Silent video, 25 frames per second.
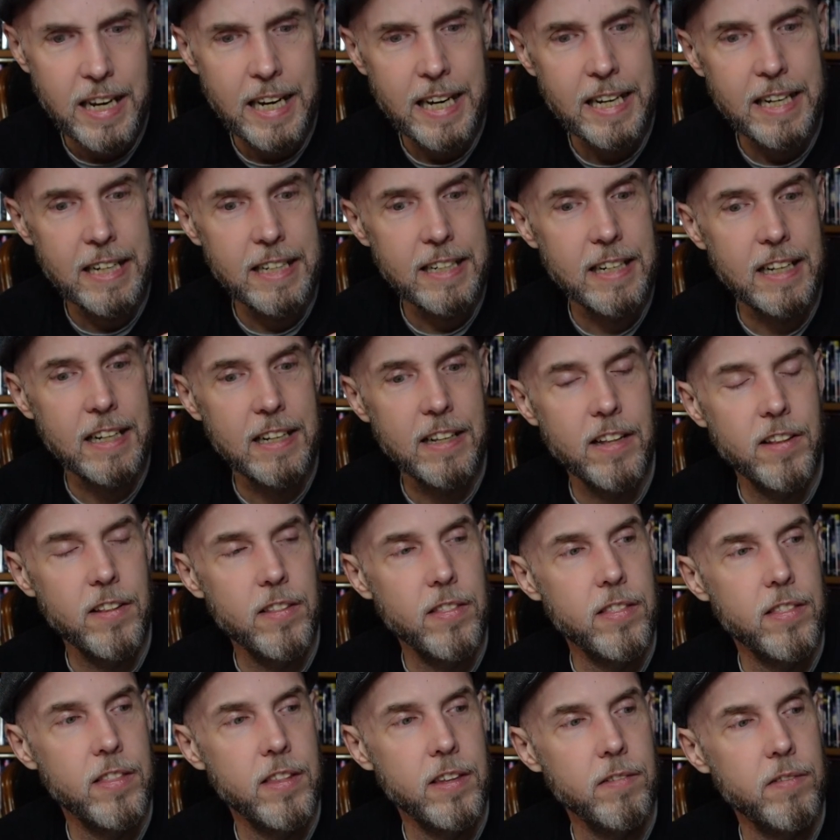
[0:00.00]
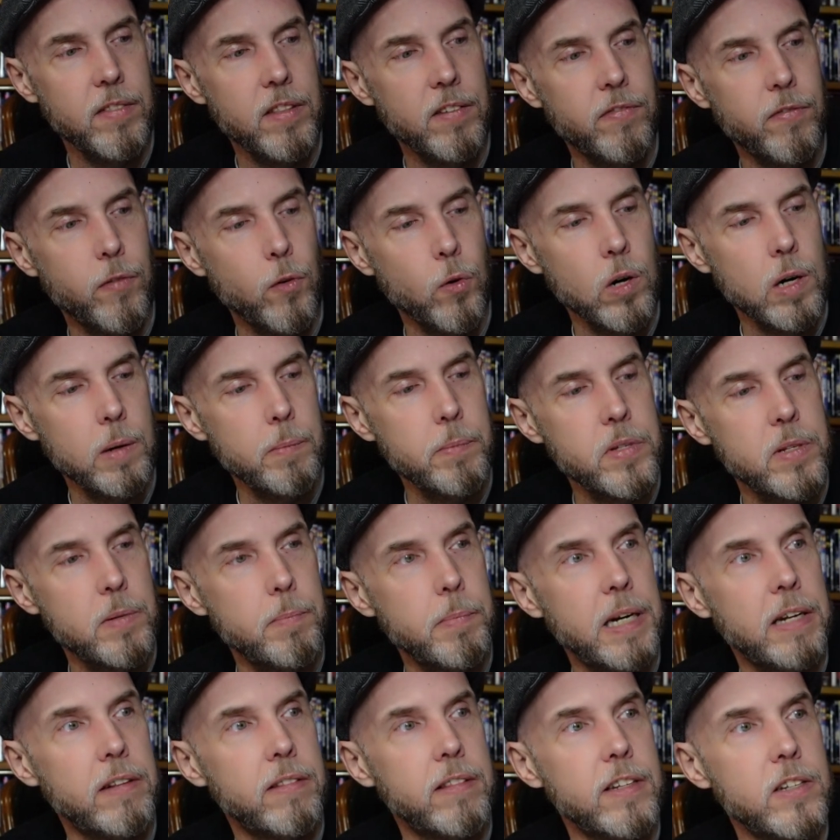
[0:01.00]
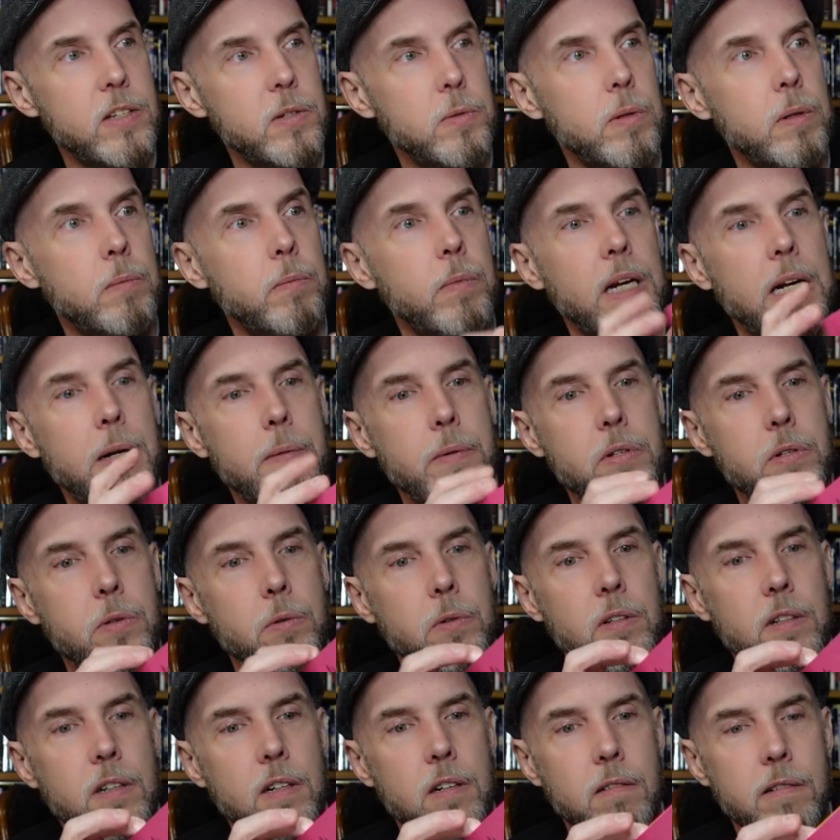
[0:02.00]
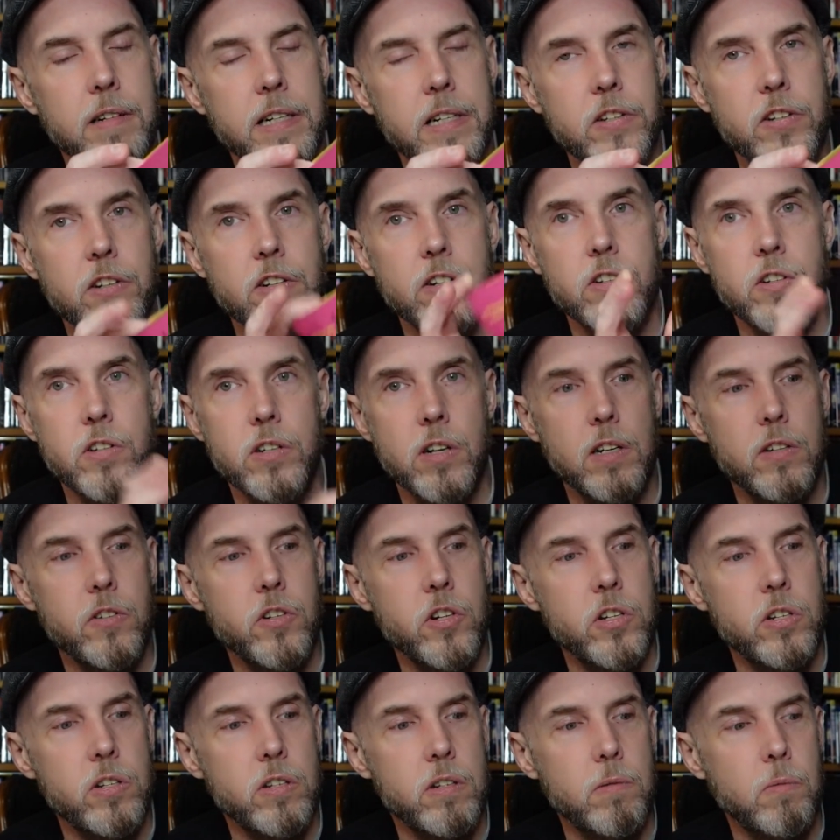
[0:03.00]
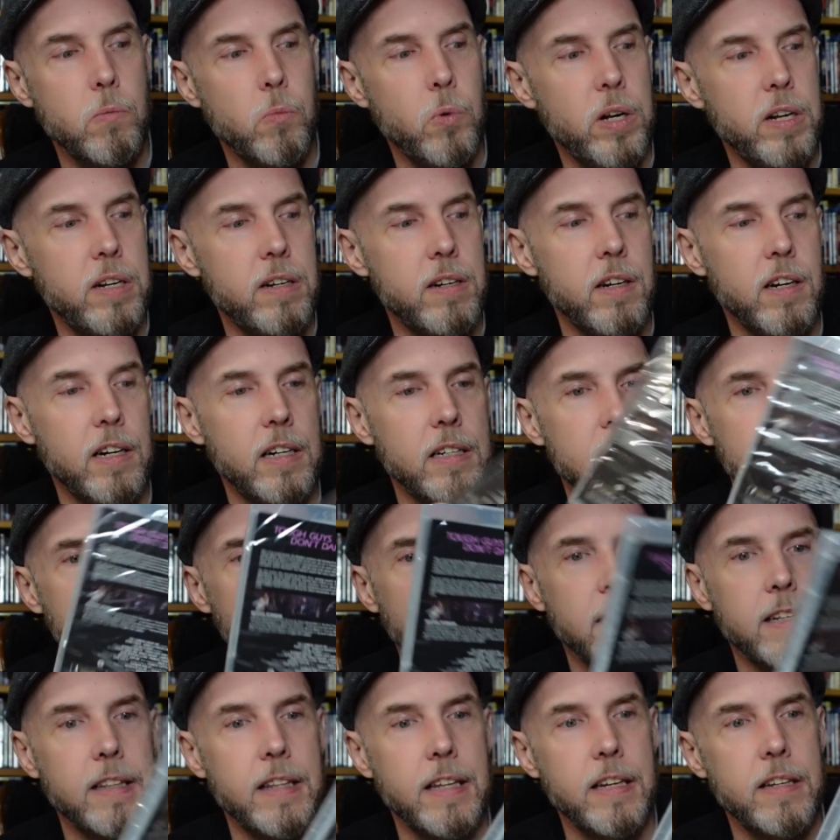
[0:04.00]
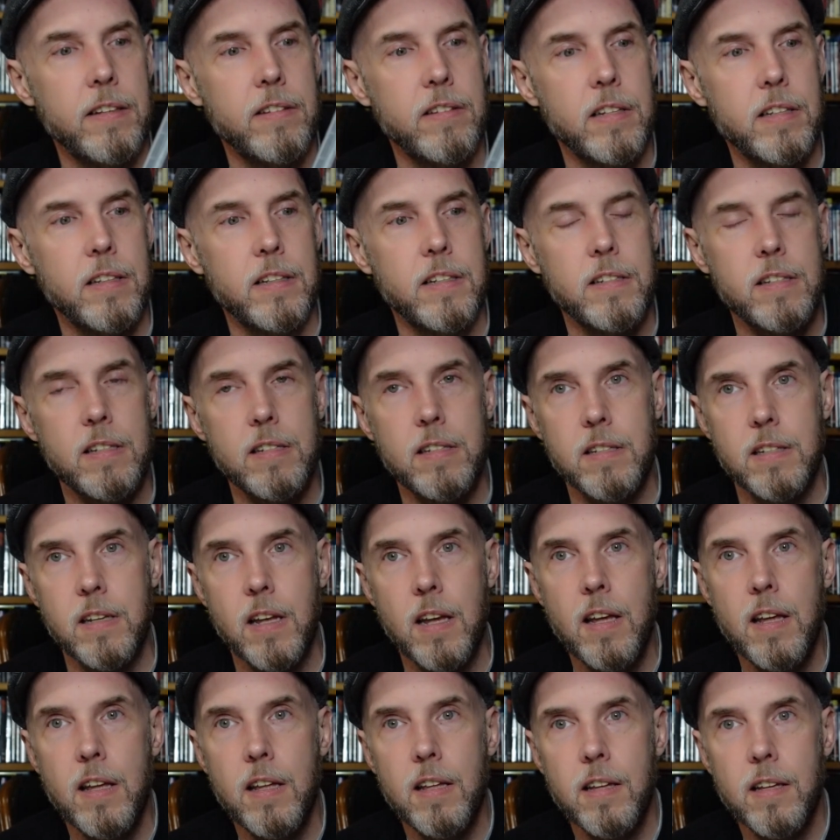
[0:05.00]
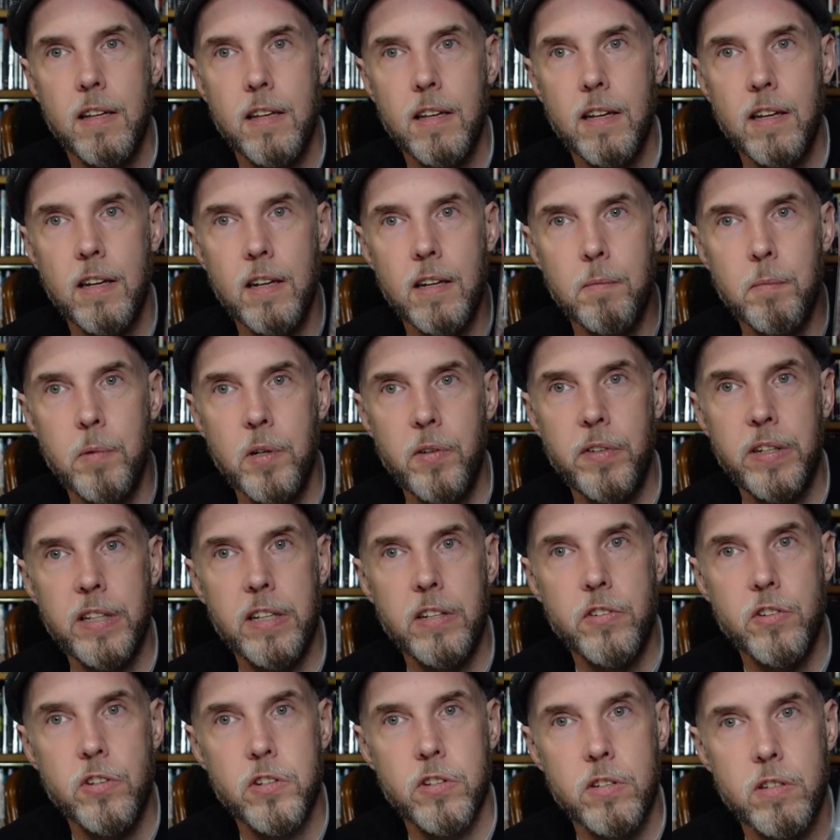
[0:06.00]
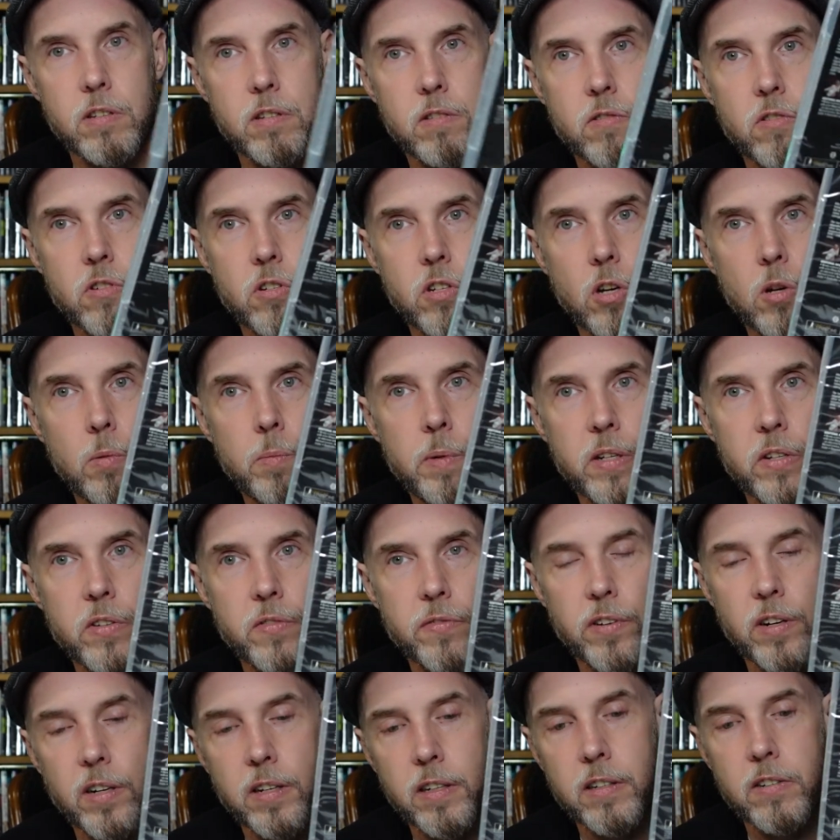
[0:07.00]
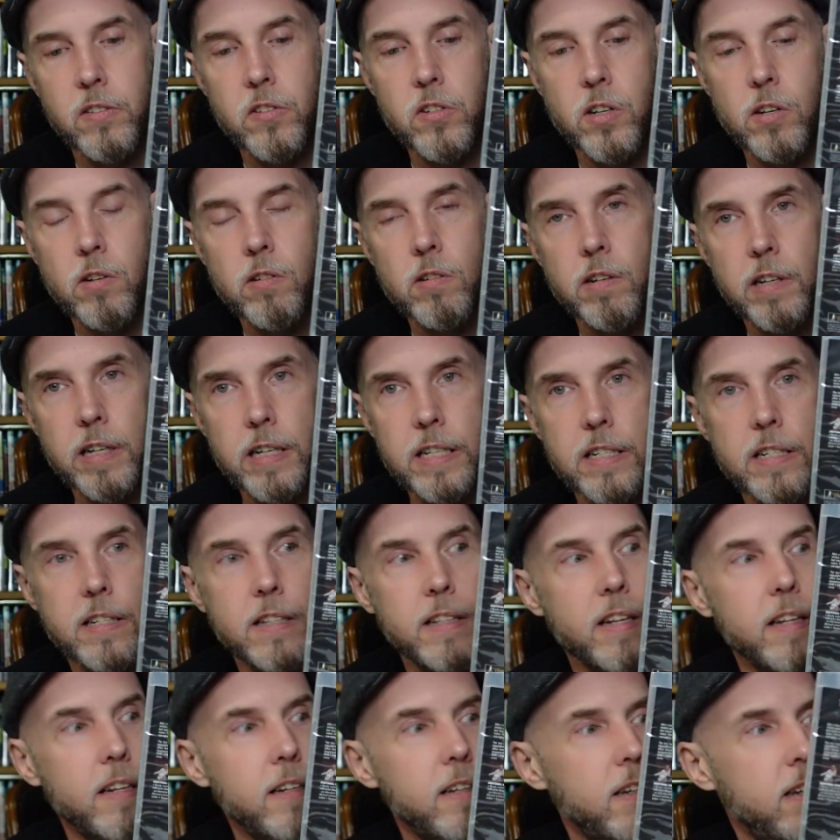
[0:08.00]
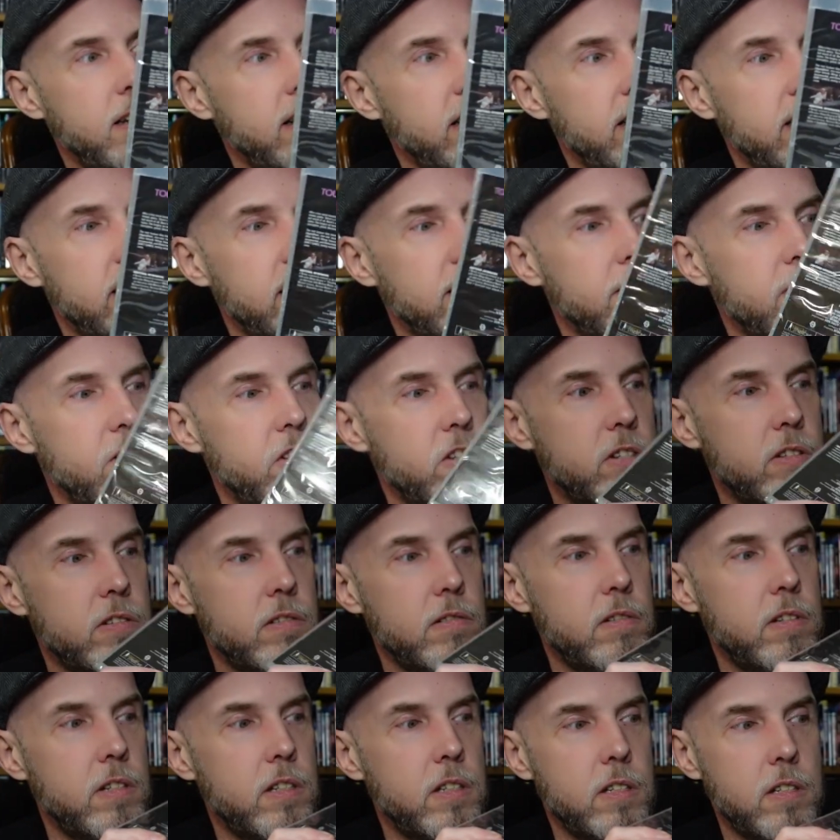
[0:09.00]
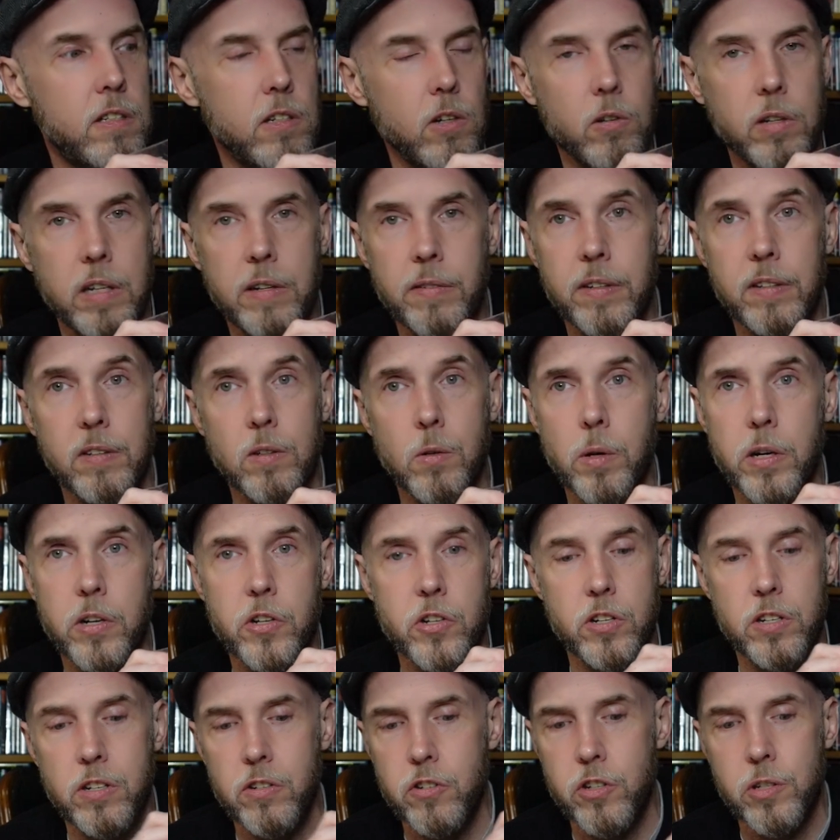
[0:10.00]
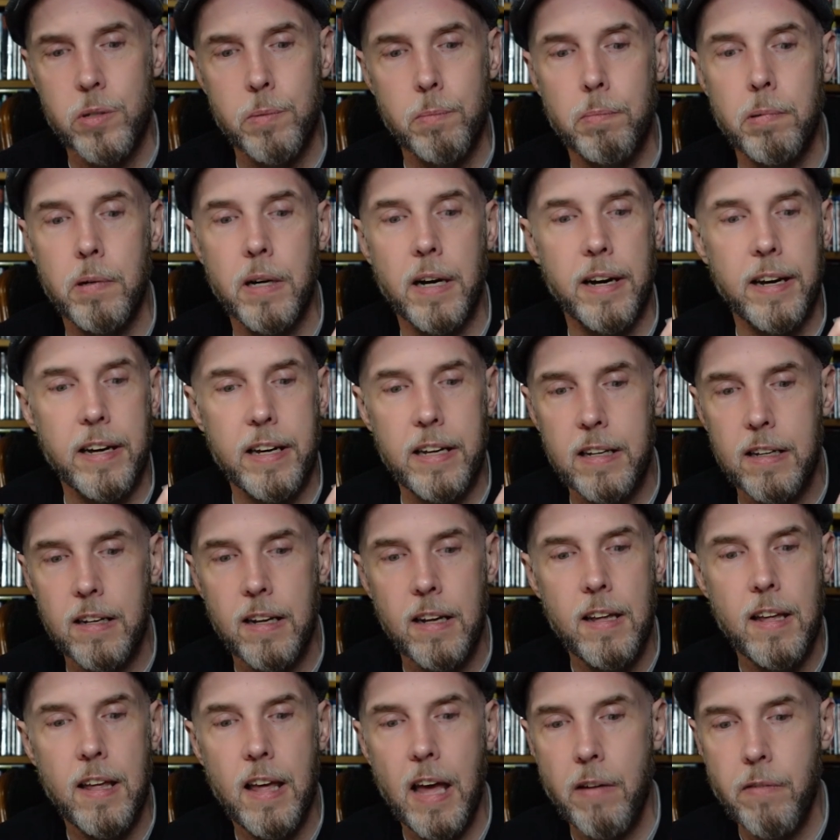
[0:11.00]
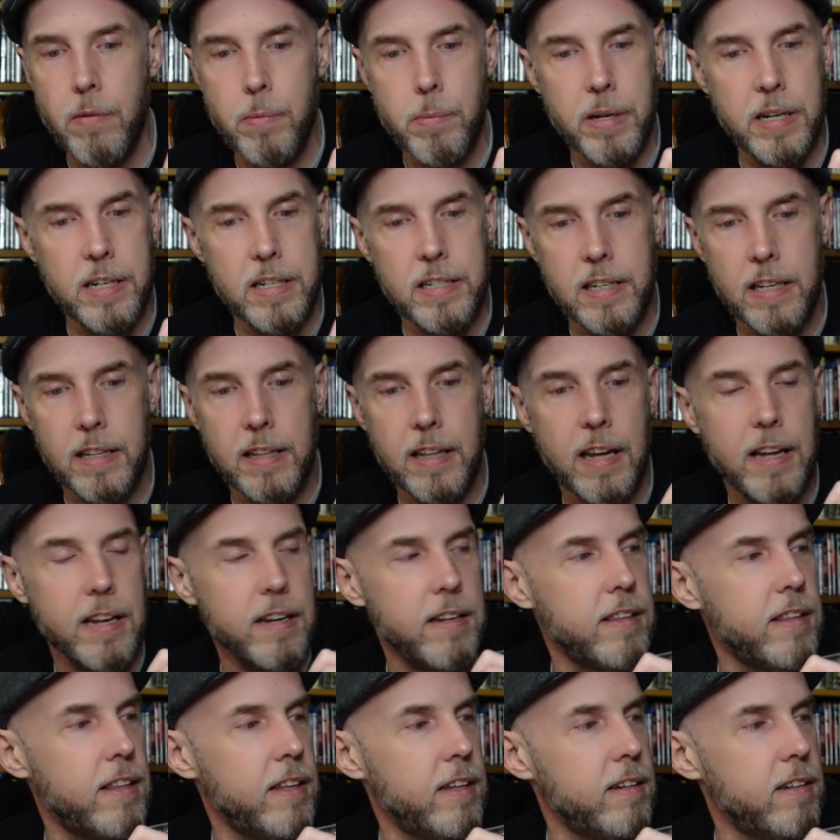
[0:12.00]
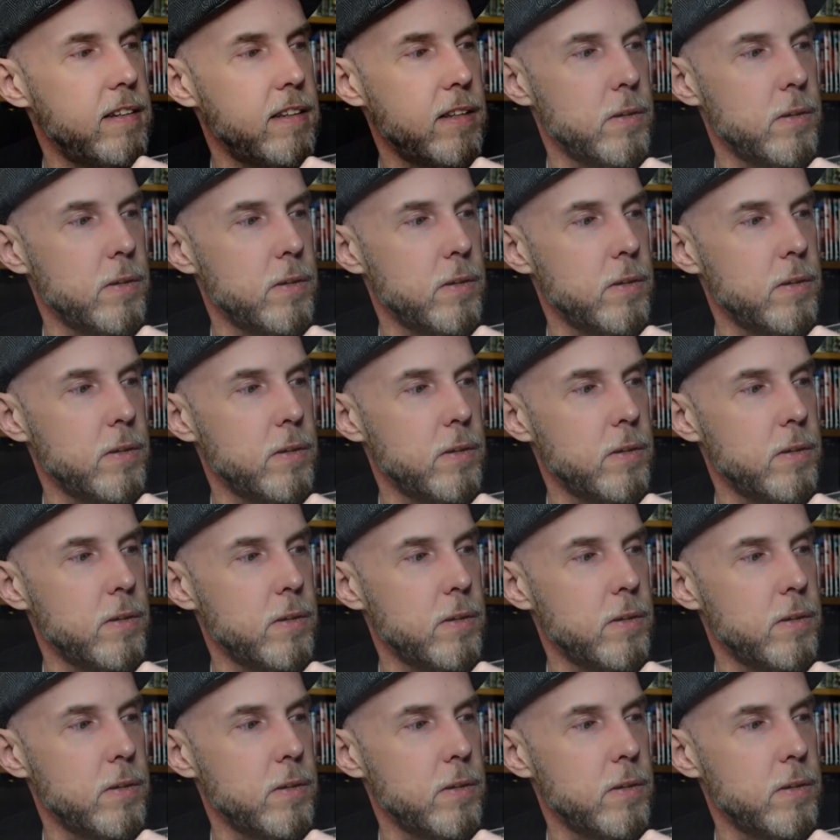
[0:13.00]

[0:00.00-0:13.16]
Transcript: And the, the forums about this one, when I was doing a little research, just went nuts. Like, they said, this is a movie that's just so much fun and so crazy that uh, just don't even question it, just buy it. Everybody said that, that